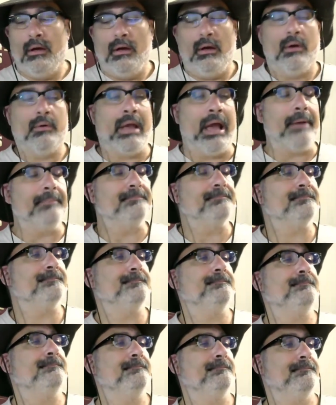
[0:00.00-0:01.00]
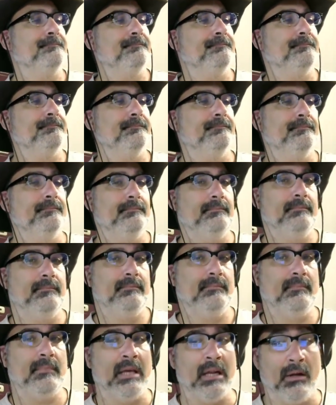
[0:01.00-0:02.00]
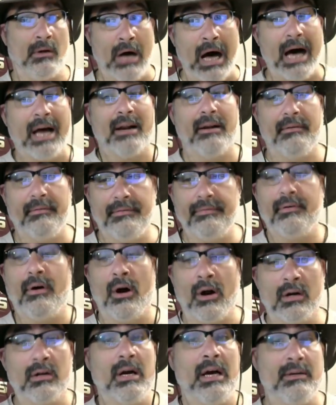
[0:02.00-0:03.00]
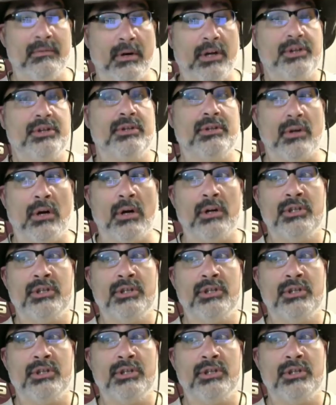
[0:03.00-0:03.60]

Okay? And a lot of hardline Russians